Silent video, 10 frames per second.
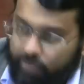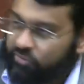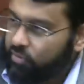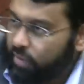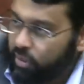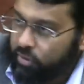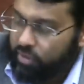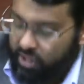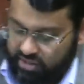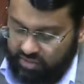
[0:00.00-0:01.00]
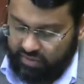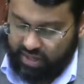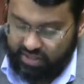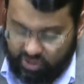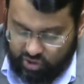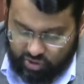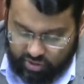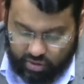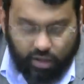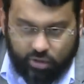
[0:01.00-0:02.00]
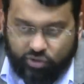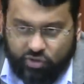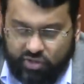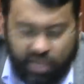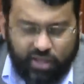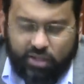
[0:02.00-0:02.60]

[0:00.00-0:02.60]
from other civilizations and cultures,